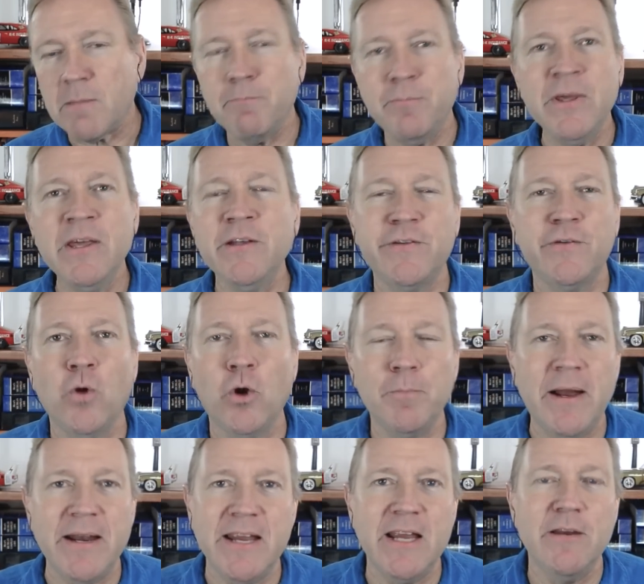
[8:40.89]
being sold
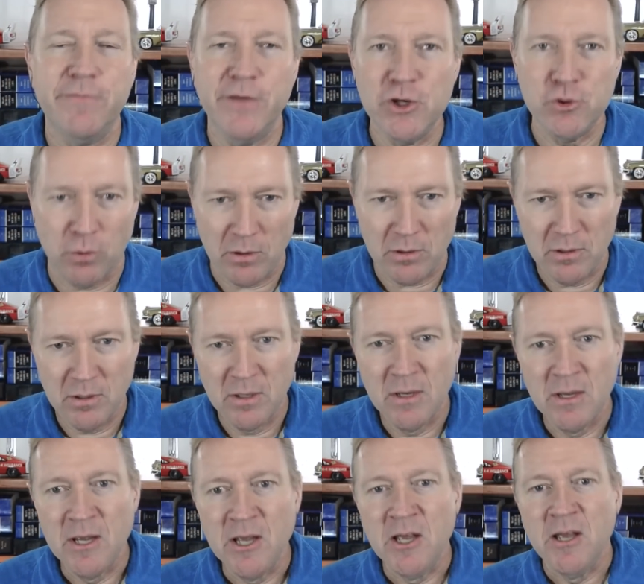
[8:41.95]
by an individual.
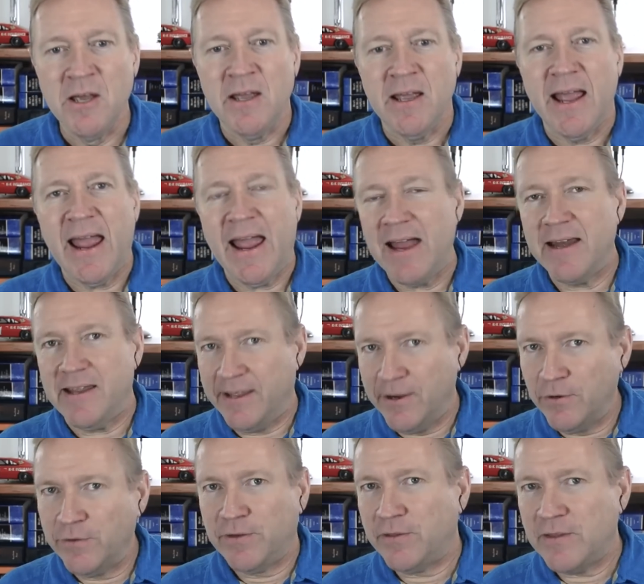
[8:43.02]
And
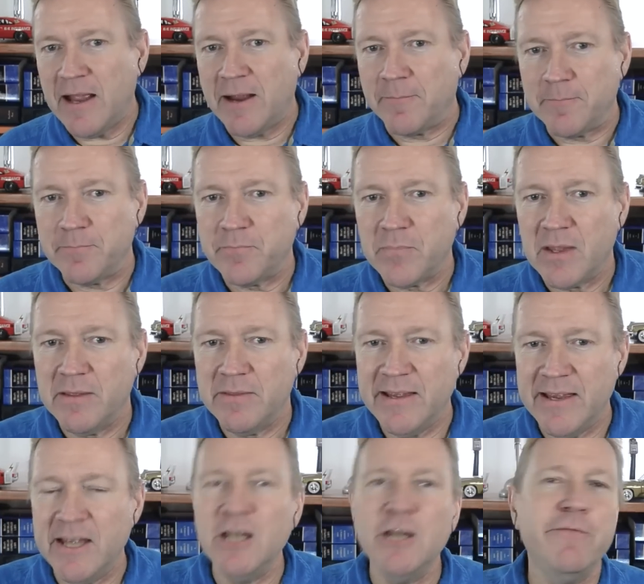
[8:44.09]
here's the thing
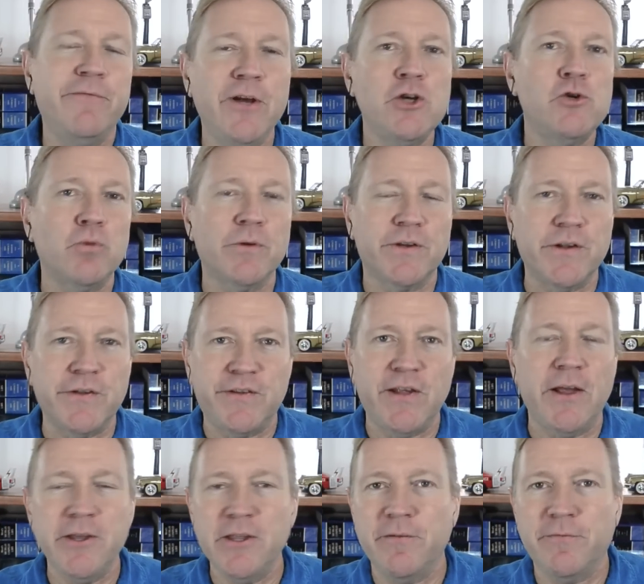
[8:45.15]
the individual is going to
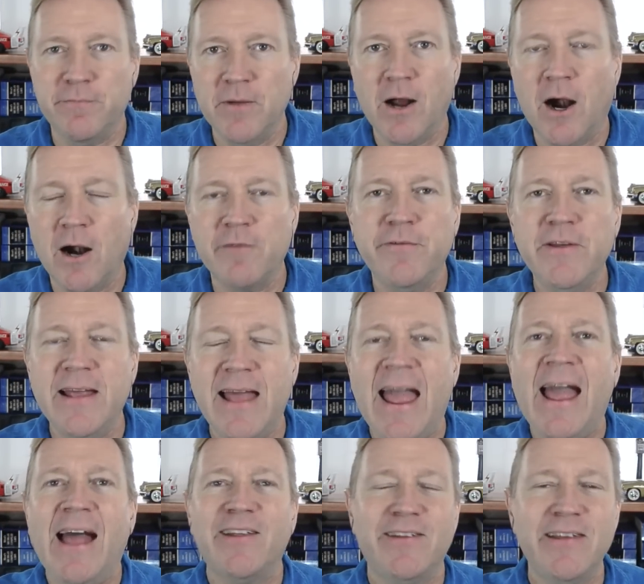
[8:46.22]
sell you the RV
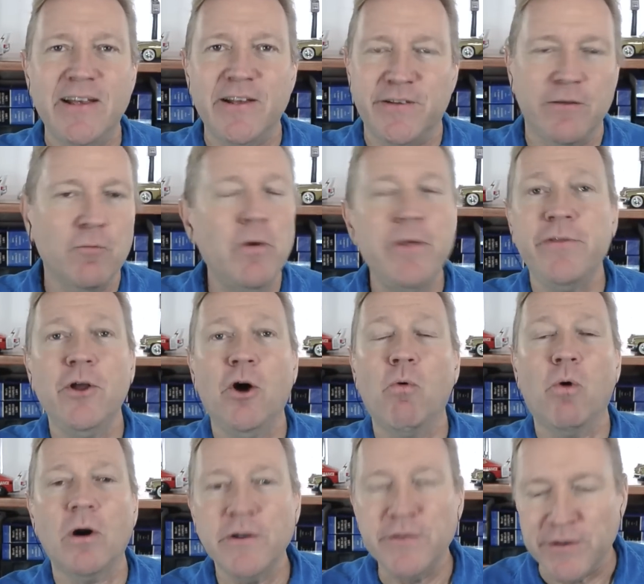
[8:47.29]
as is with no
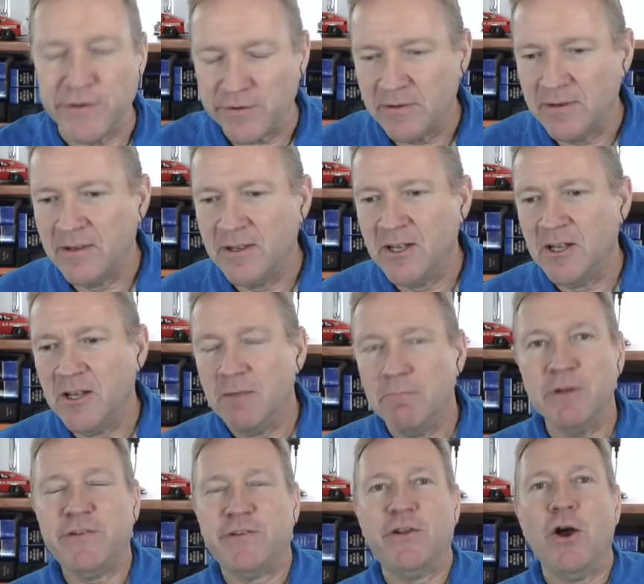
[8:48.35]
warranties.
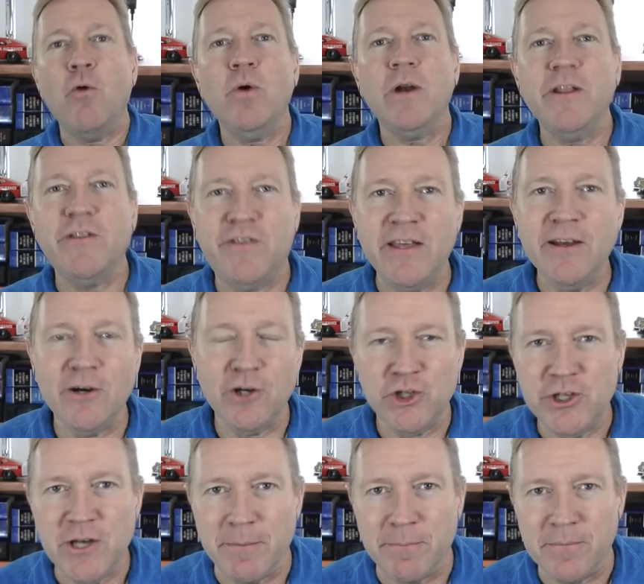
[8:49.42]
But so would a
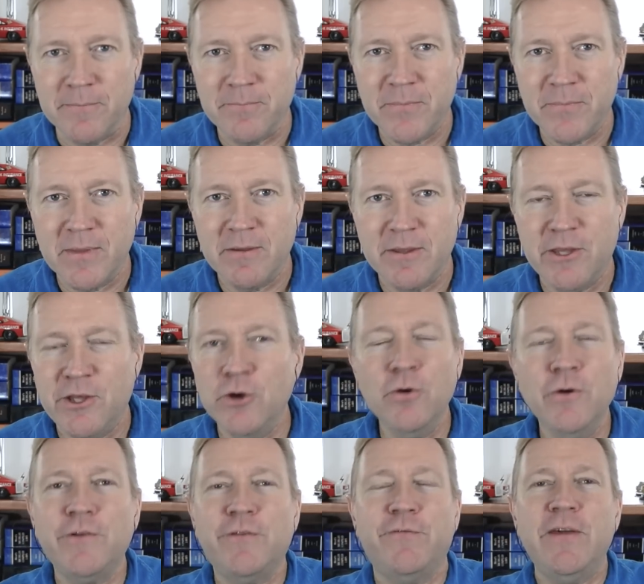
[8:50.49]
dealership.
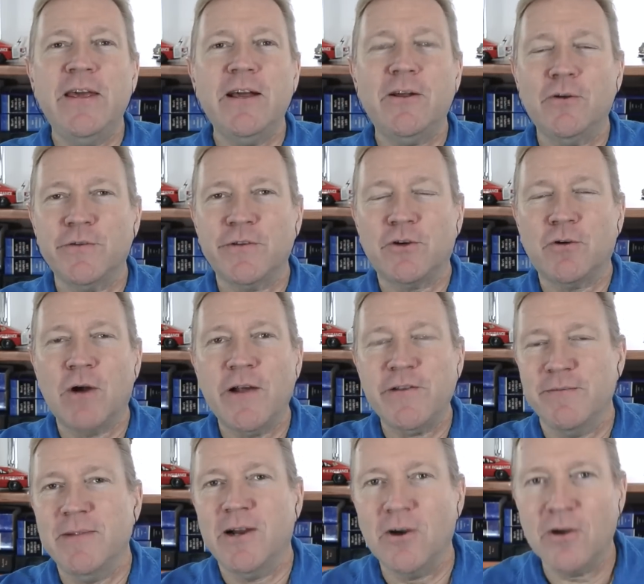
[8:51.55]
Used vehicles
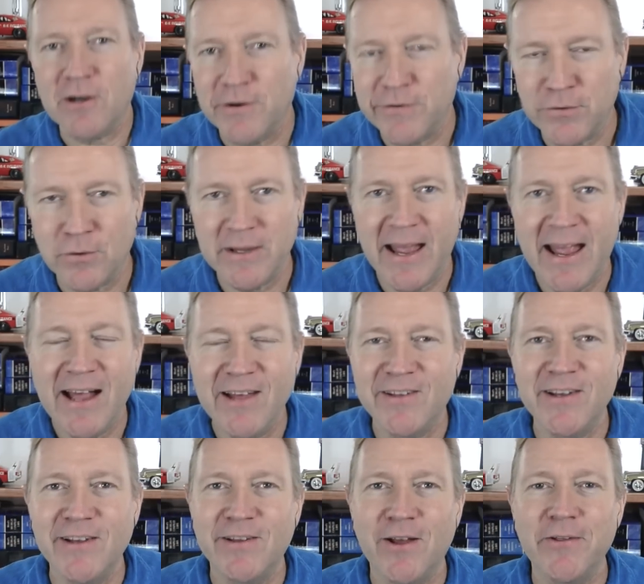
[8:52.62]
across America are sold
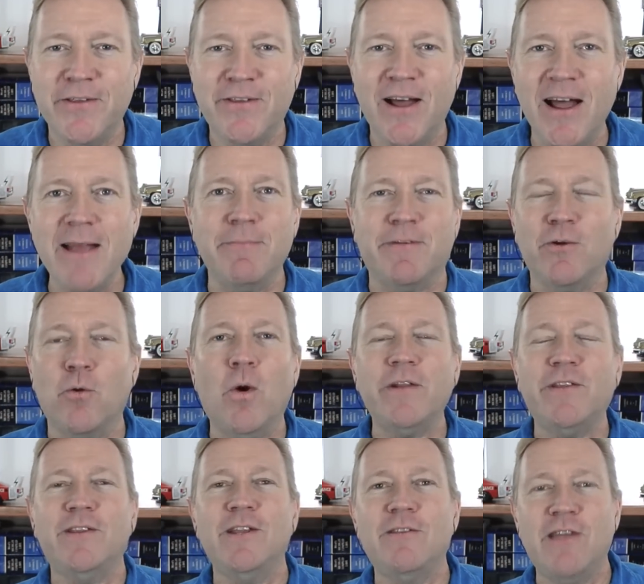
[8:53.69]
as is all the time. So
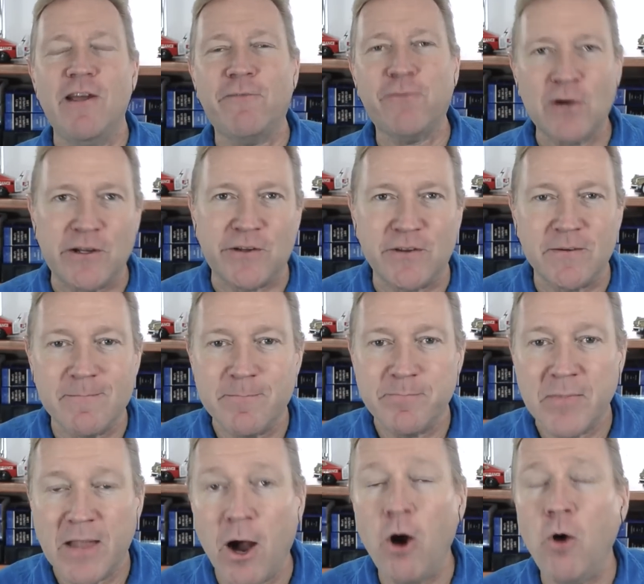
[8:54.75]
what's the difference?
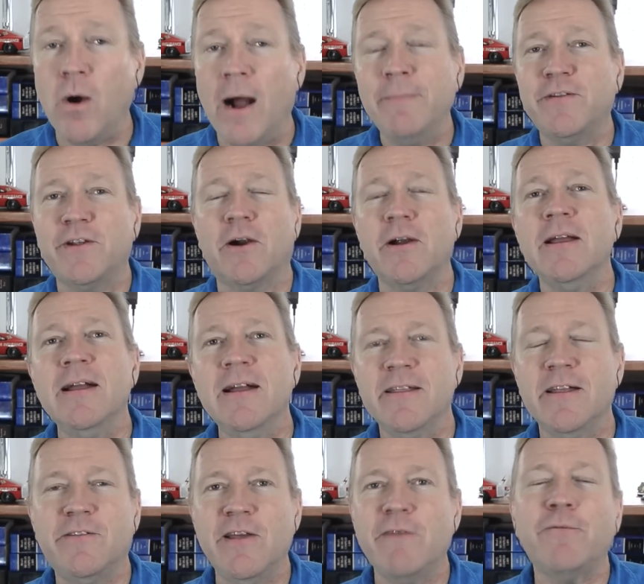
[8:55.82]
Oh, I'm sorry.
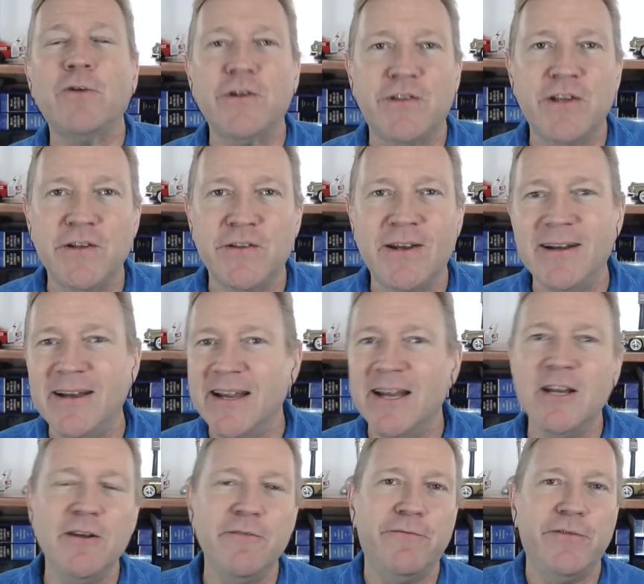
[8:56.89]
The difference is that an
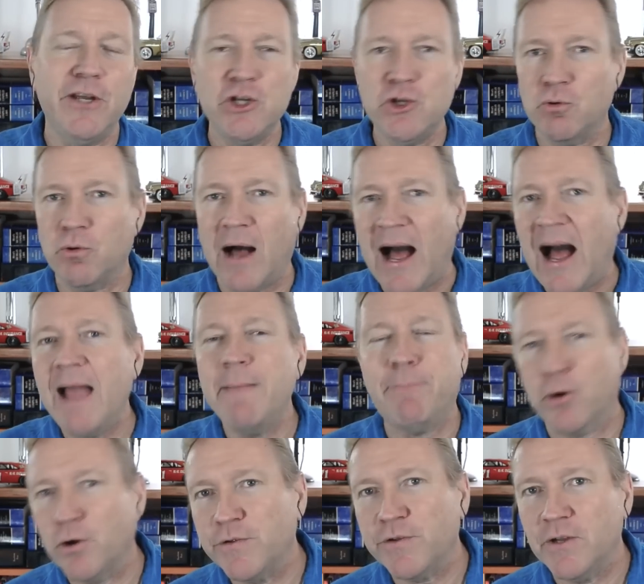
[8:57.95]
individual, I
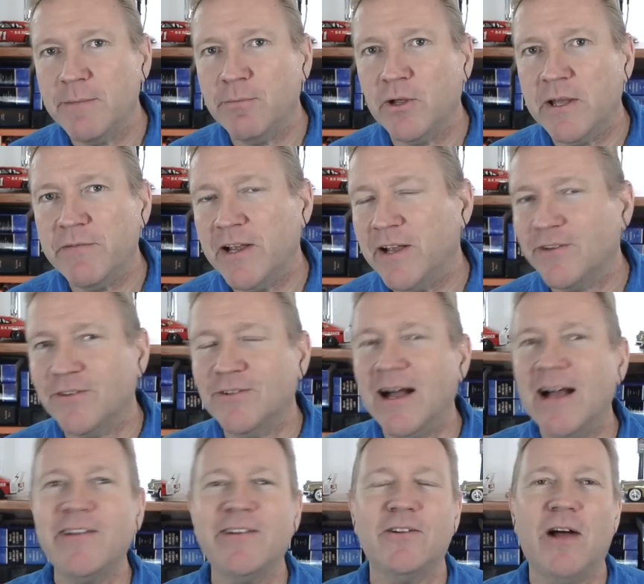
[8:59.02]
personally believe, is
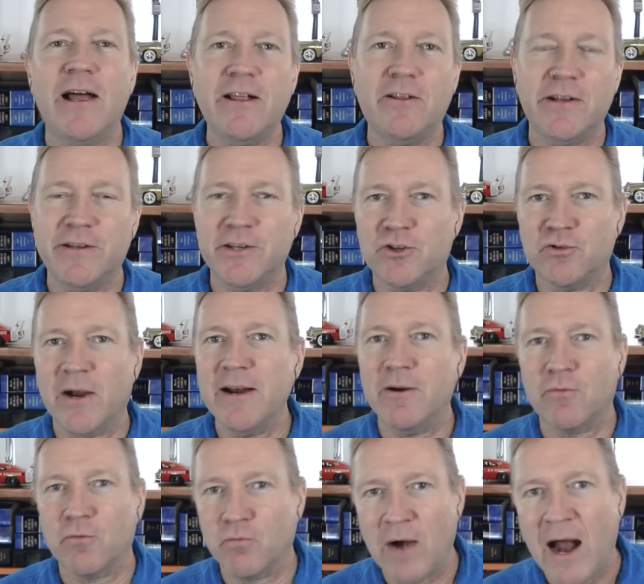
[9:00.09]
less likely to try to
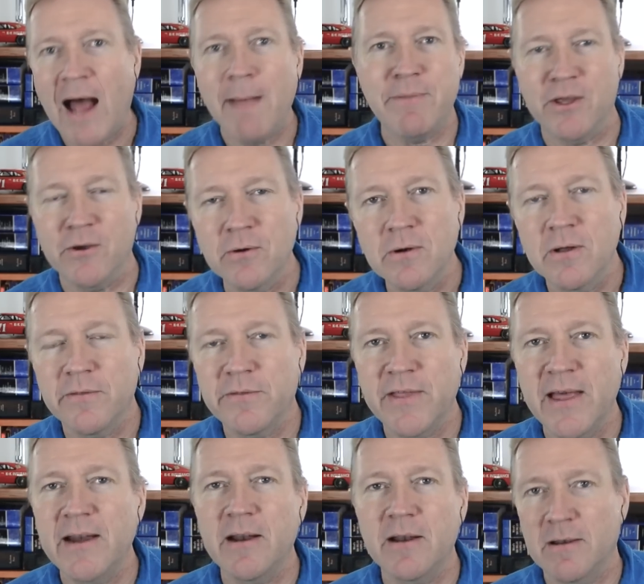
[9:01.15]
rob you
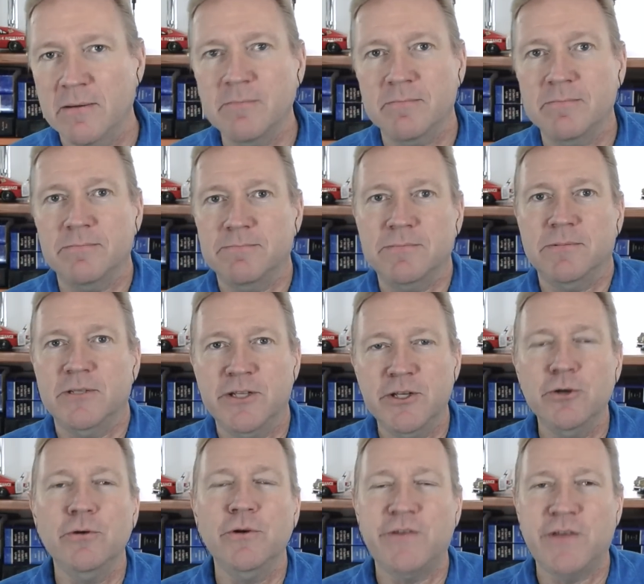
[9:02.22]
than a
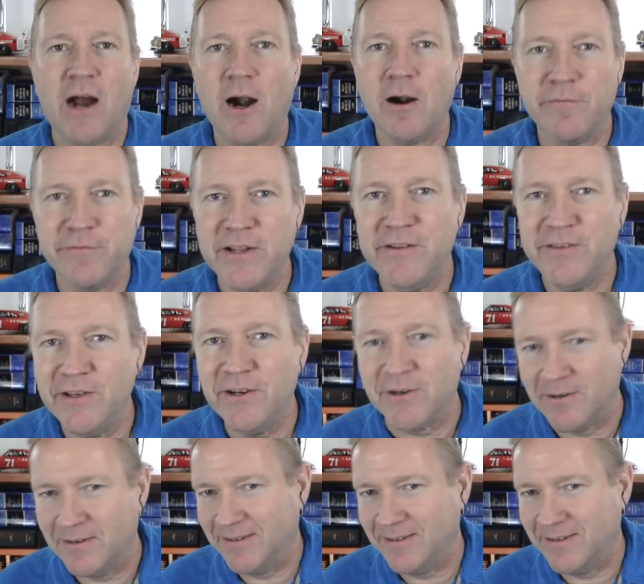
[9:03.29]
used RV dealer.